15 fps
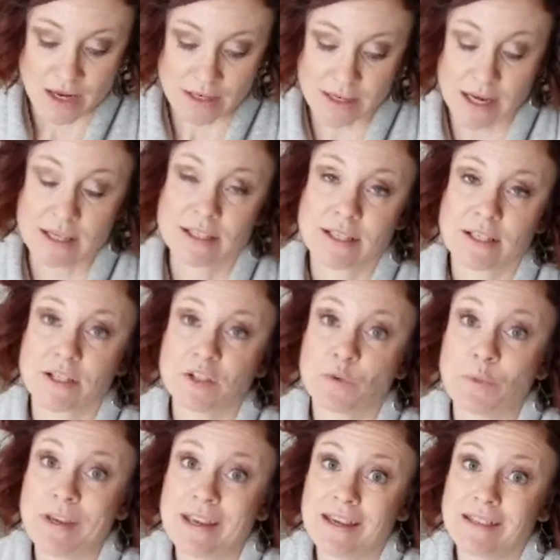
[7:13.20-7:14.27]
Next is
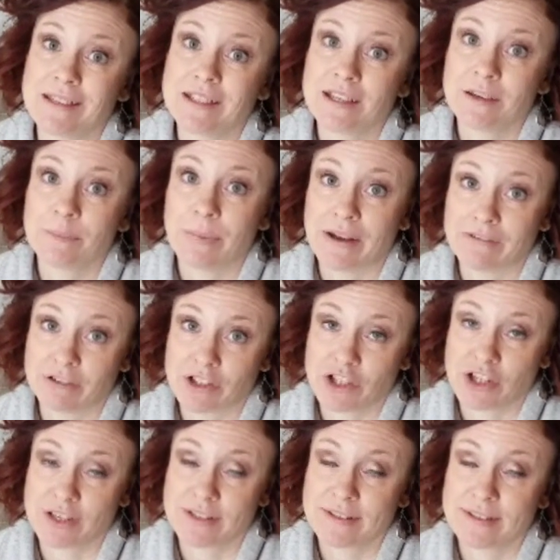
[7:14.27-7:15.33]
sweetened
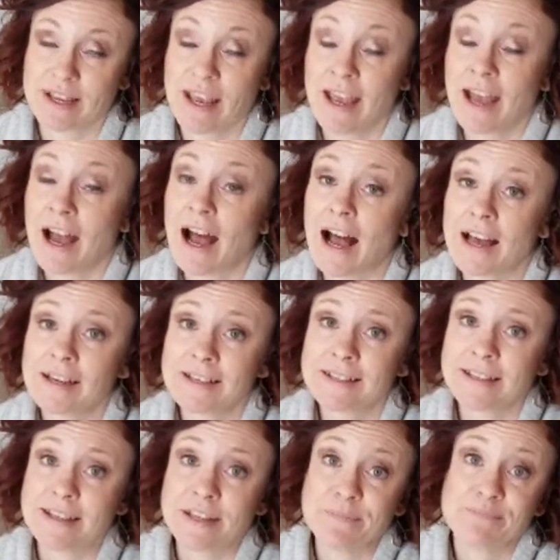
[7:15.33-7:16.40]
beverages.
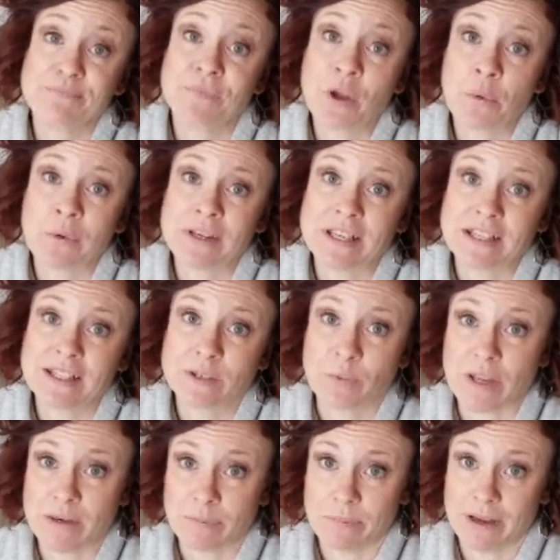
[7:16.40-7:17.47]
Honestly, no one needs
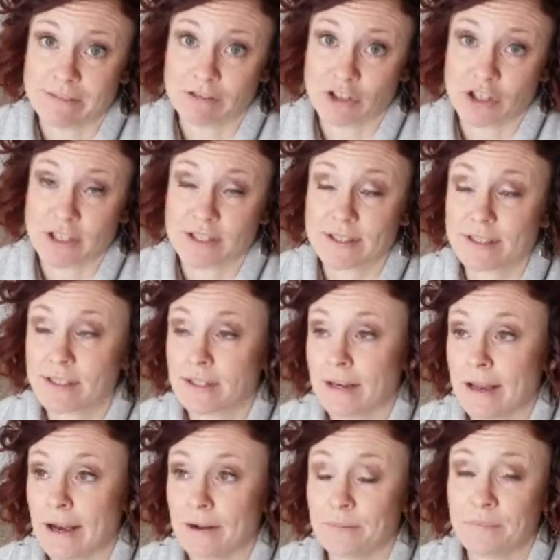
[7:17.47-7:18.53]
sweetened beverages
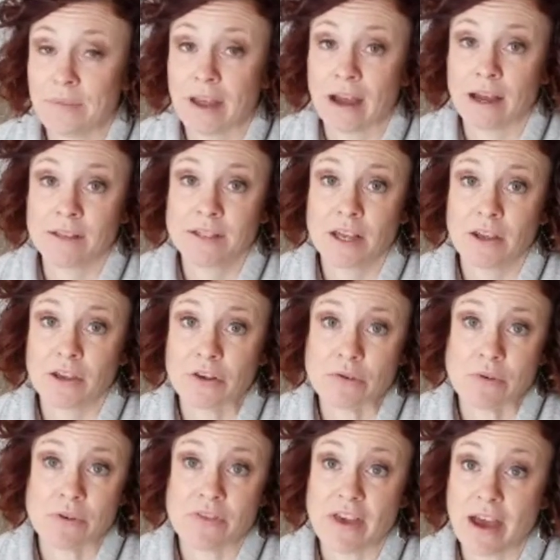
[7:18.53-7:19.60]
now. I'll tell
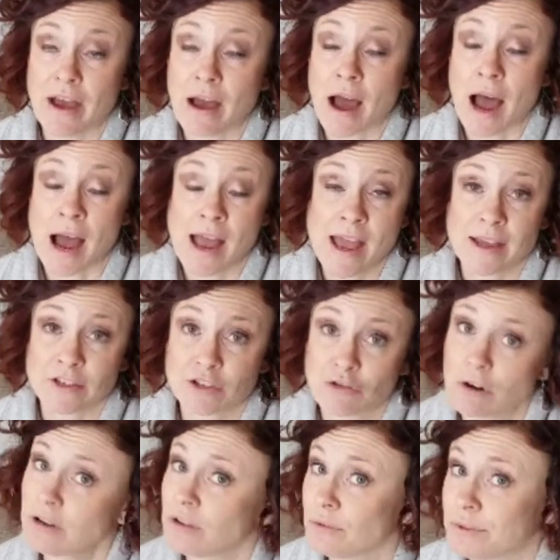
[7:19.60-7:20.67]
you that I had a
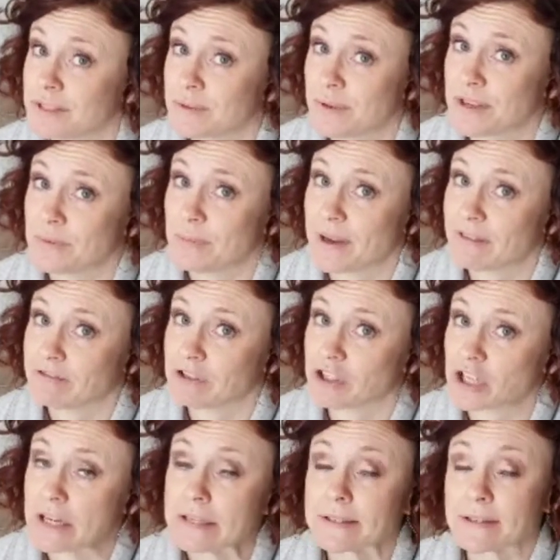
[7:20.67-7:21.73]
struggle with sweetened
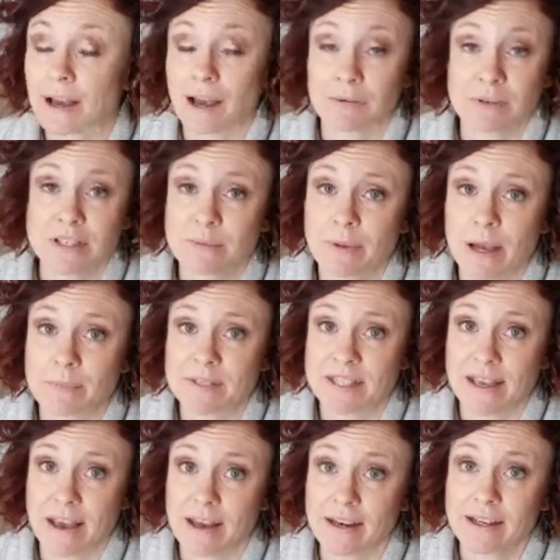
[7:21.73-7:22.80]
beverages. I was a
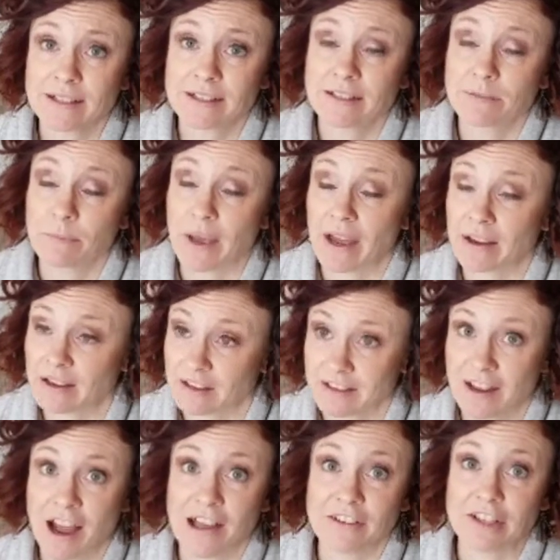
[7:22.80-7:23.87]
Pepsi addict back
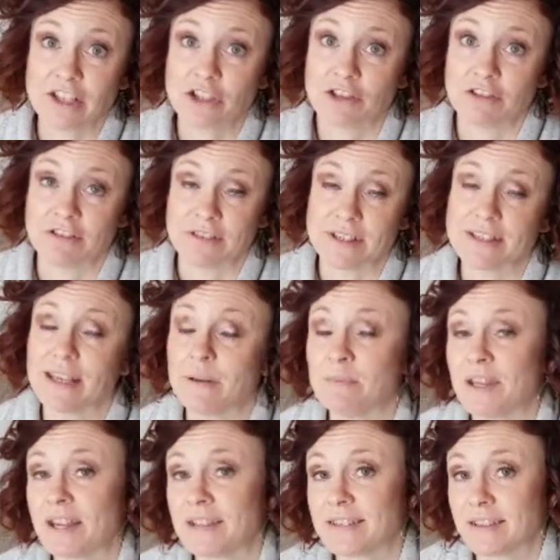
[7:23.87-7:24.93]
in college during the same
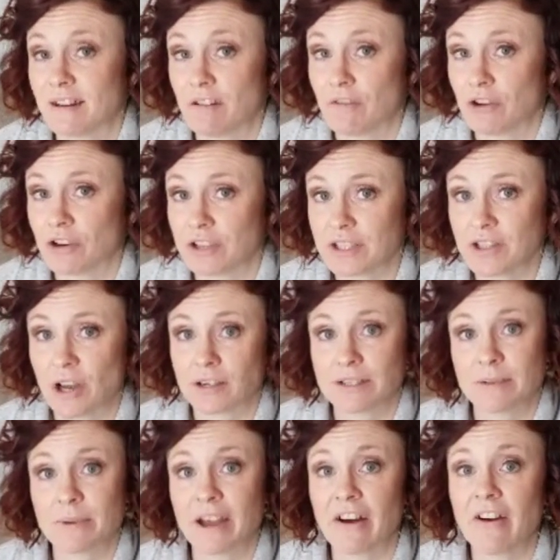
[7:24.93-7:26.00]
days that I've already
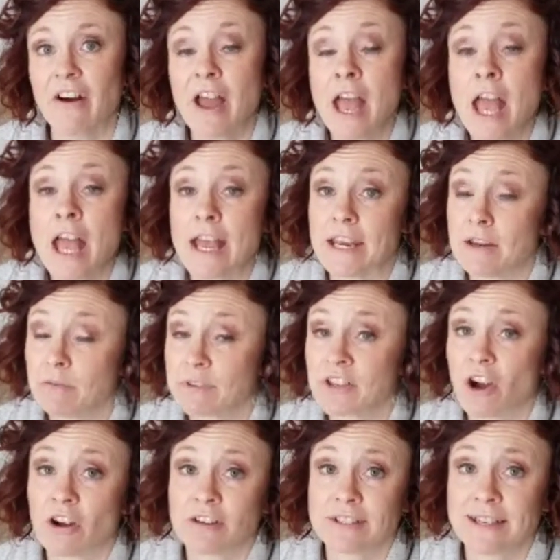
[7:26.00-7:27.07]
talked about, and it was
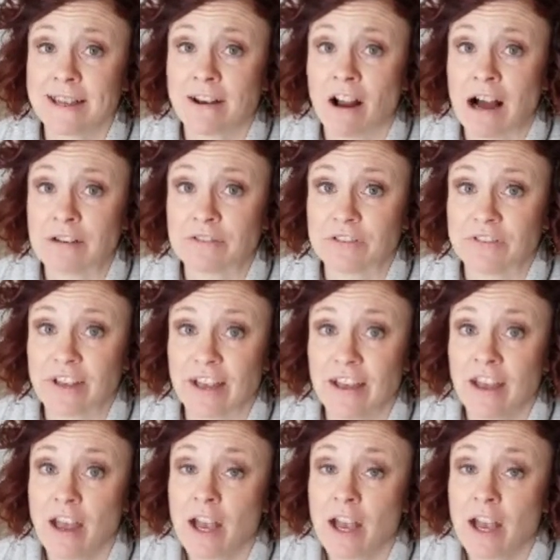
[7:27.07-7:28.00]
hard to get off of it.